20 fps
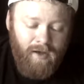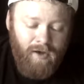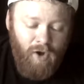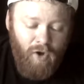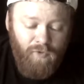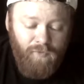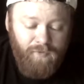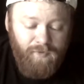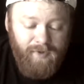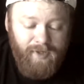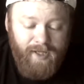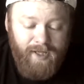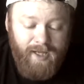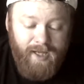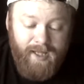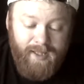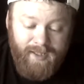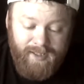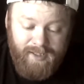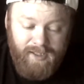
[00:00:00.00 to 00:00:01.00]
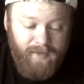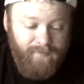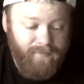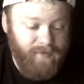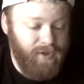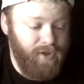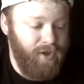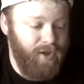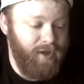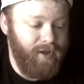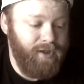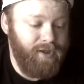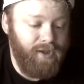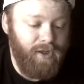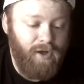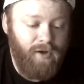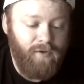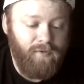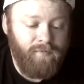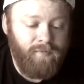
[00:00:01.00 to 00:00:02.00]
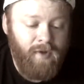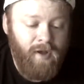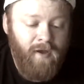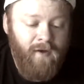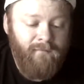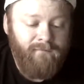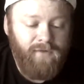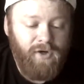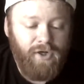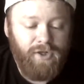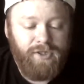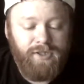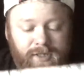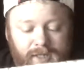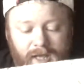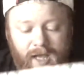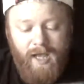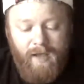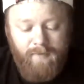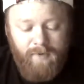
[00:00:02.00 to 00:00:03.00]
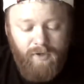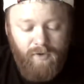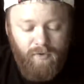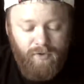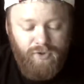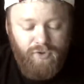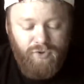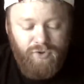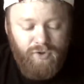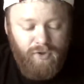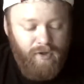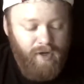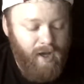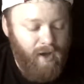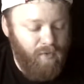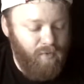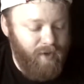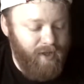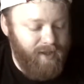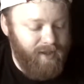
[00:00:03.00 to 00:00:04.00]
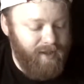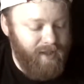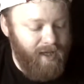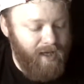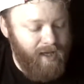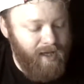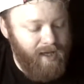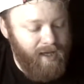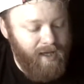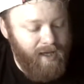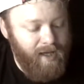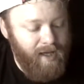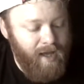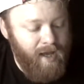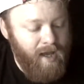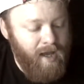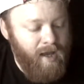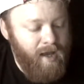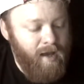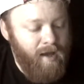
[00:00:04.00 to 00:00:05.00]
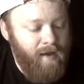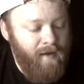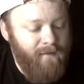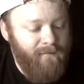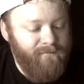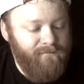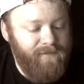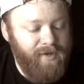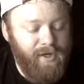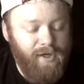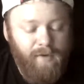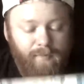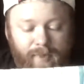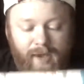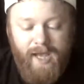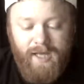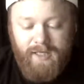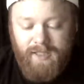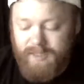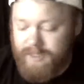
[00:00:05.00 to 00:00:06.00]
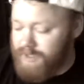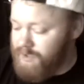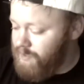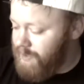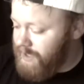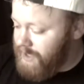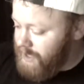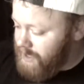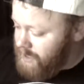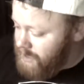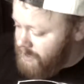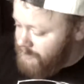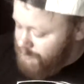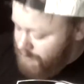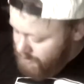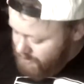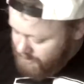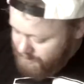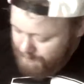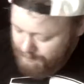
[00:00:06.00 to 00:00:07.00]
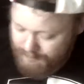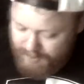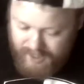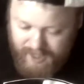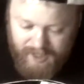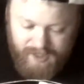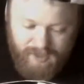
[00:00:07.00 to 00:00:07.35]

Hopefully this stuff is good. So first I'm going to start out with the fender badges, is what this is supposed to be.